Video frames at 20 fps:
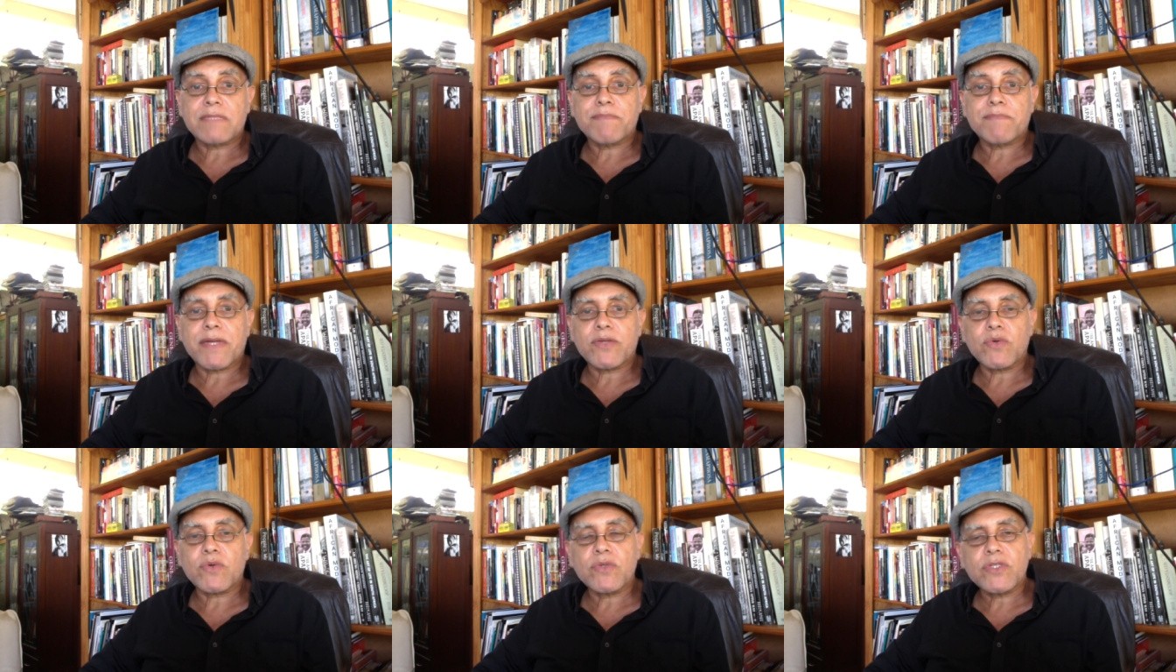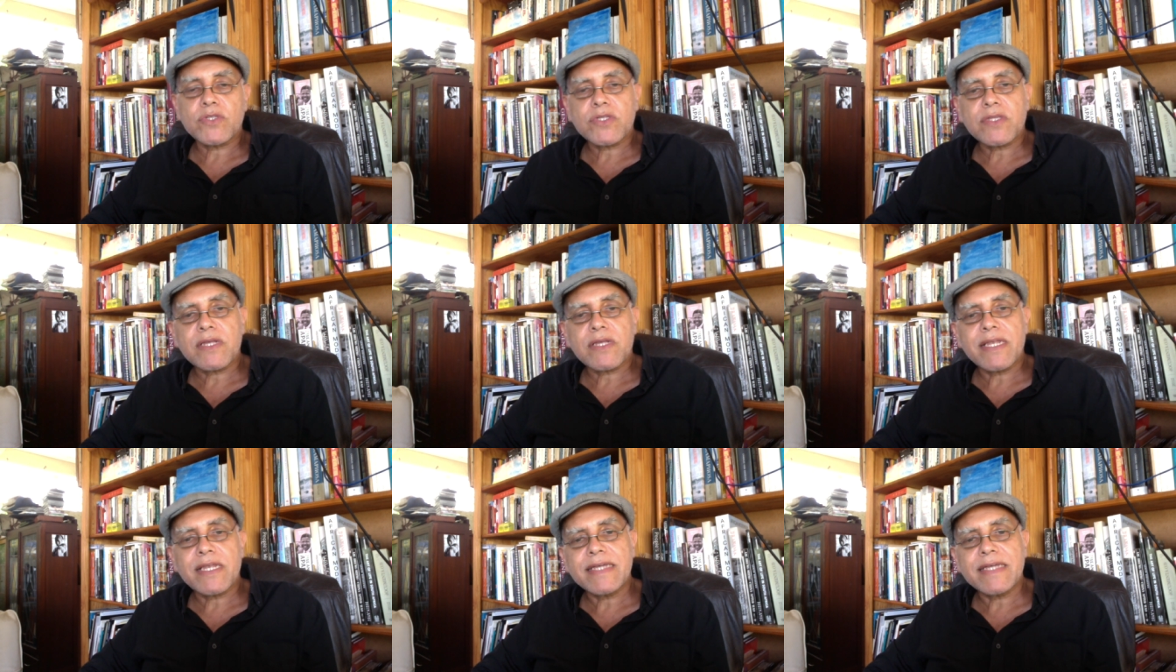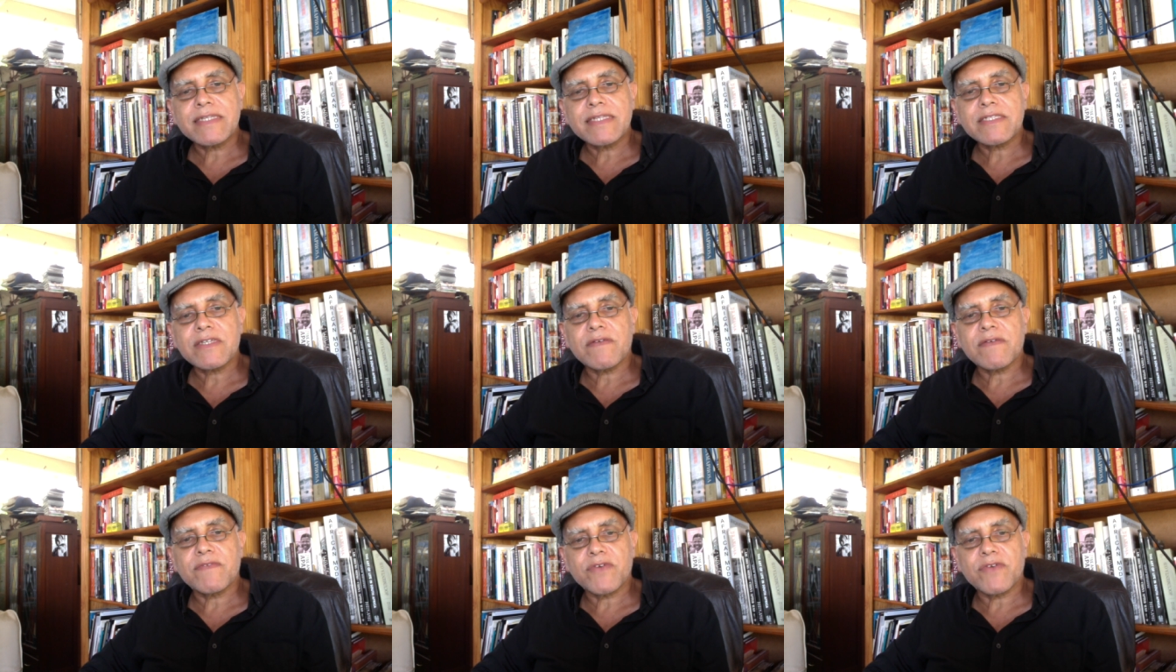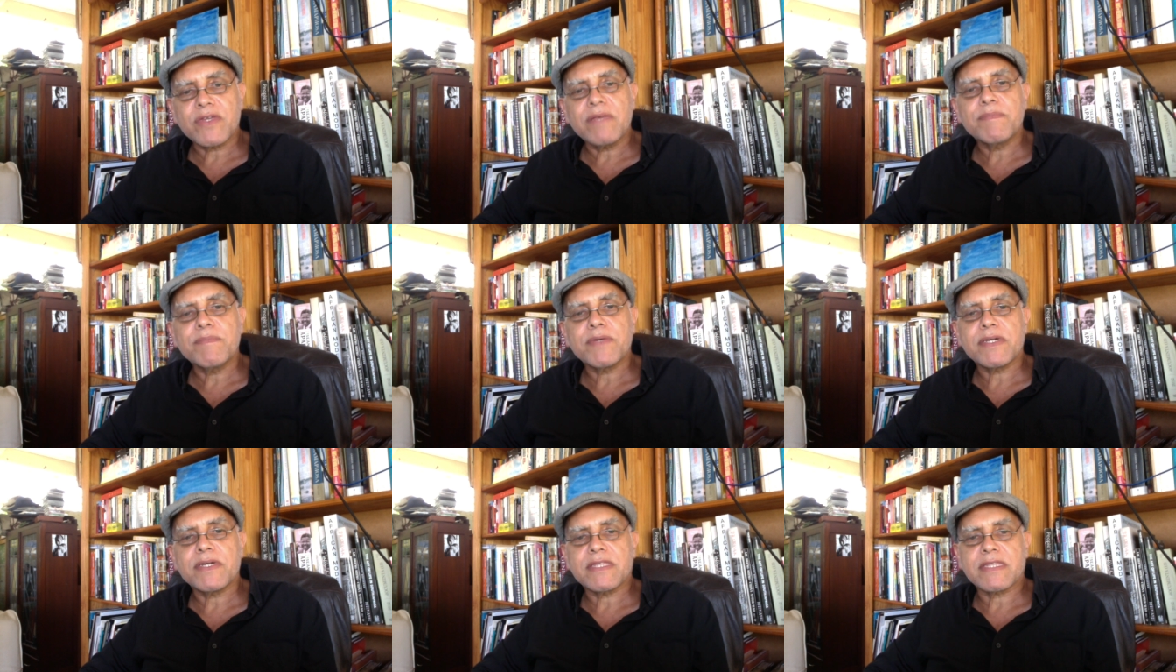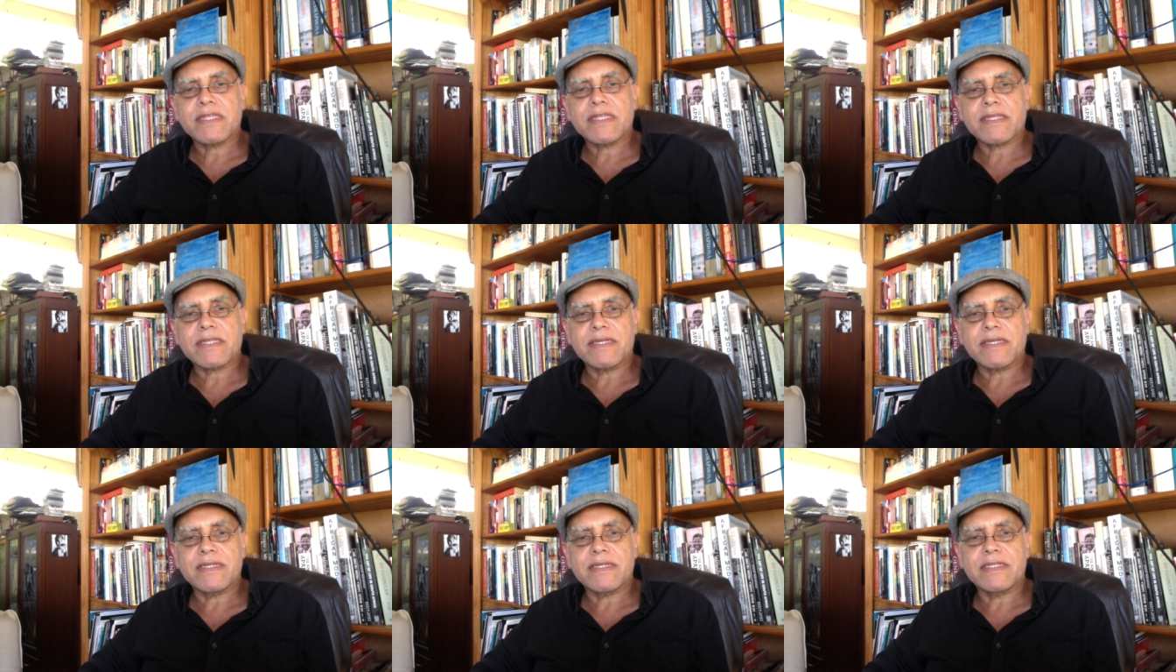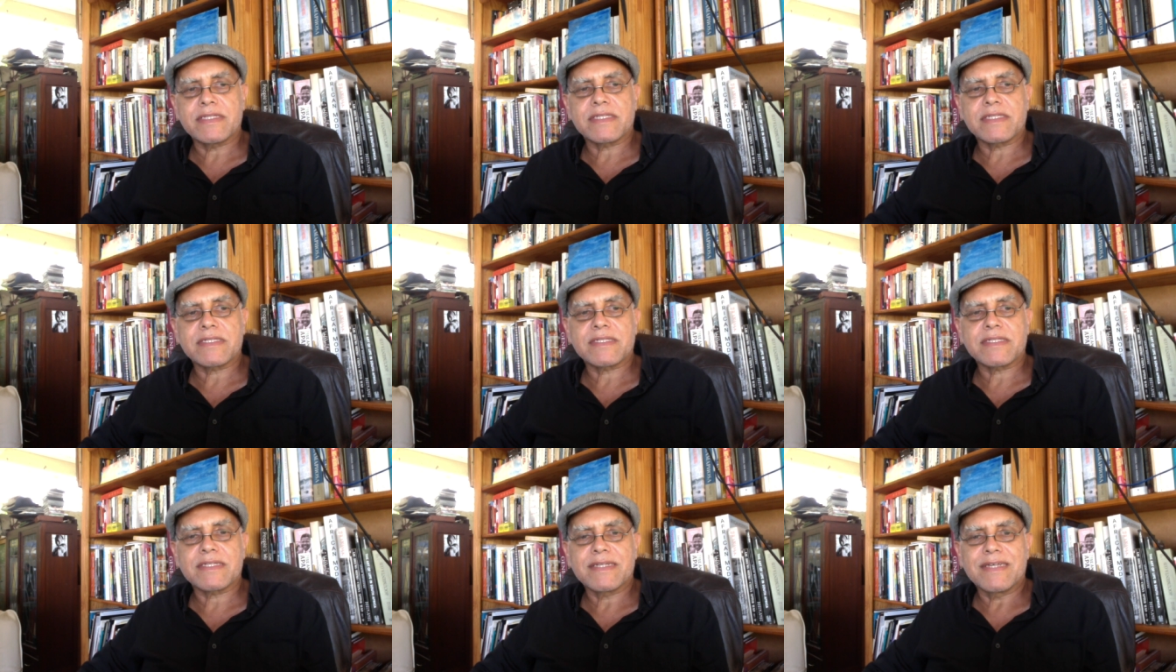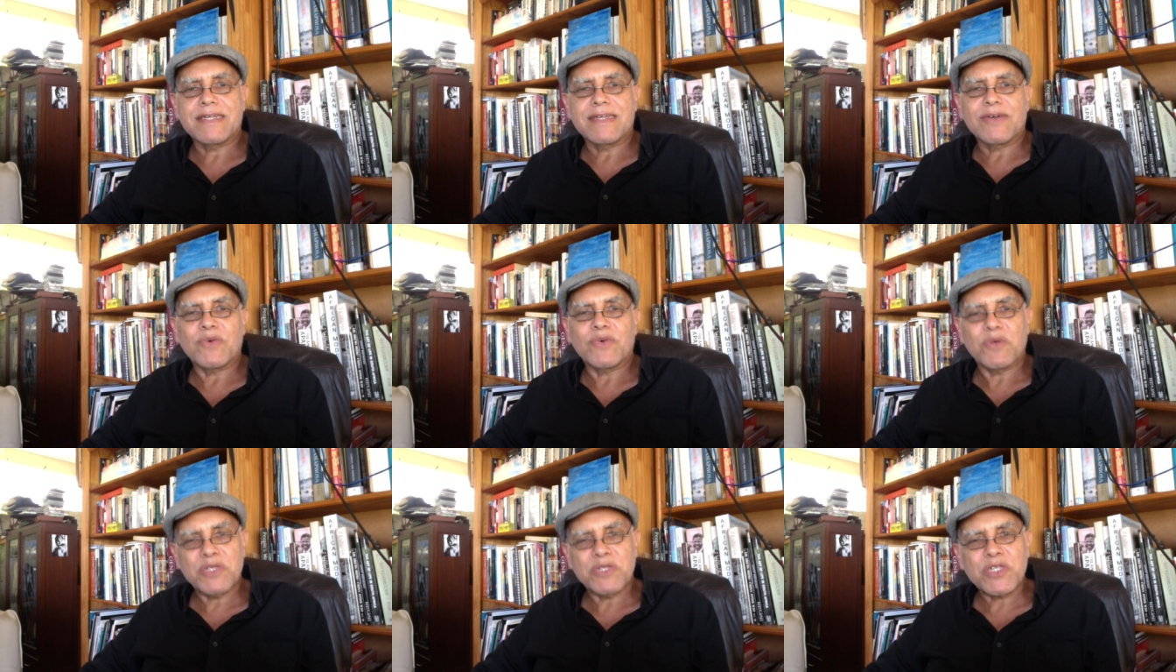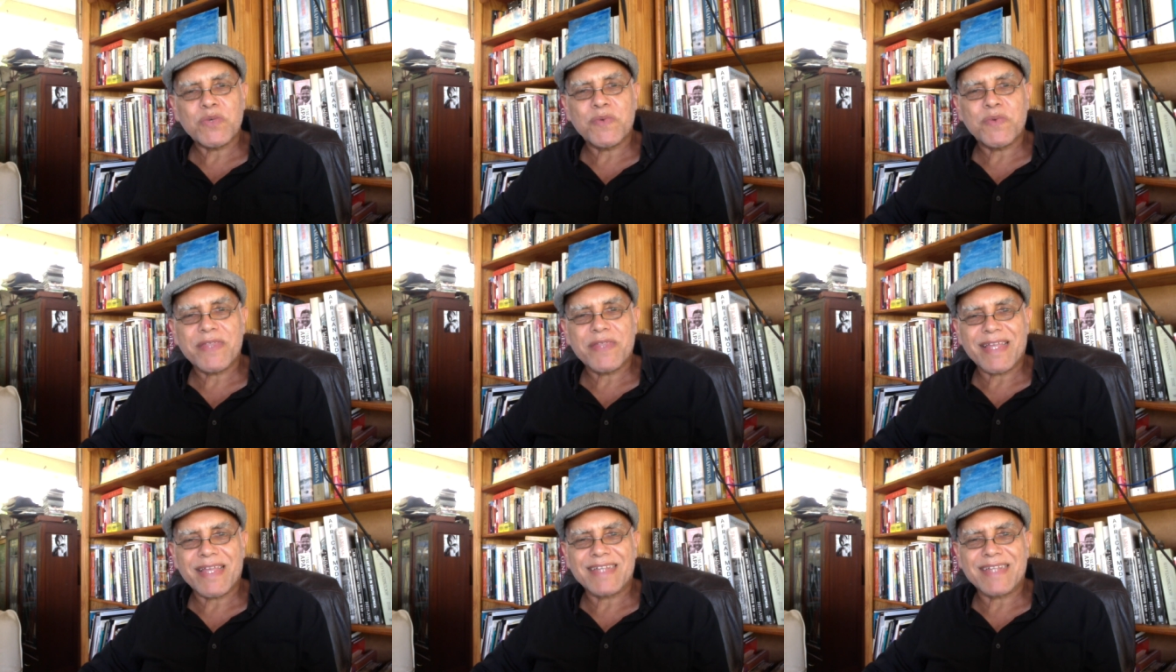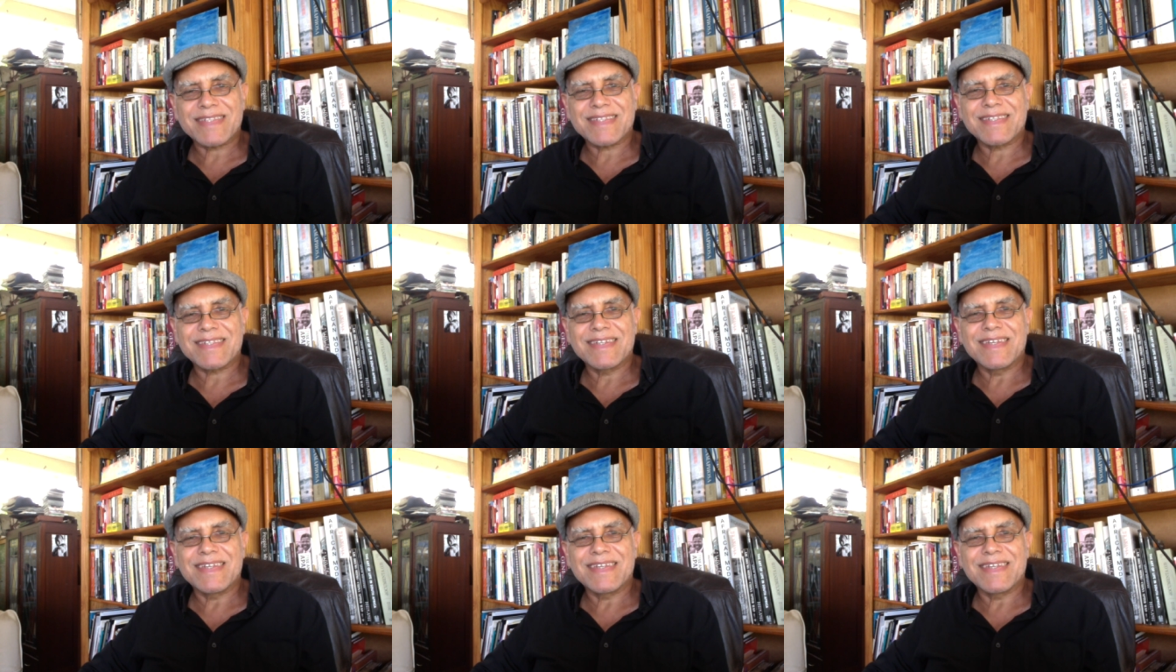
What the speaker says: but also the legacy of rebirth is also with us